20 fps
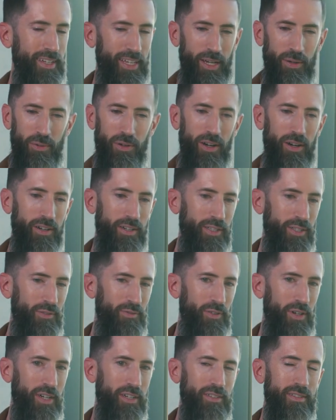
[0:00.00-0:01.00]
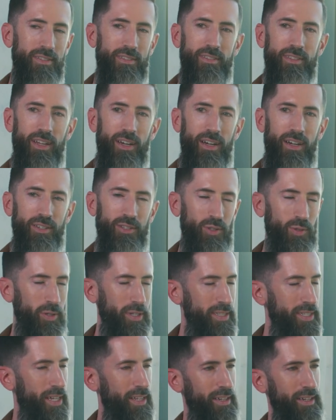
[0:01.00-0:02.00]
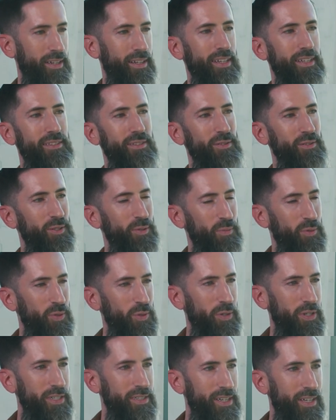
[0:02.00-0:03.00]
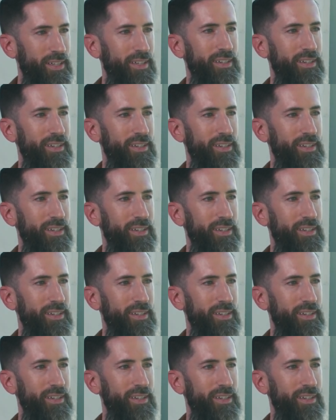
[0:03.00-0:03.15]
Yeah, we're artists first. Storytelling. I like to do some storytelling.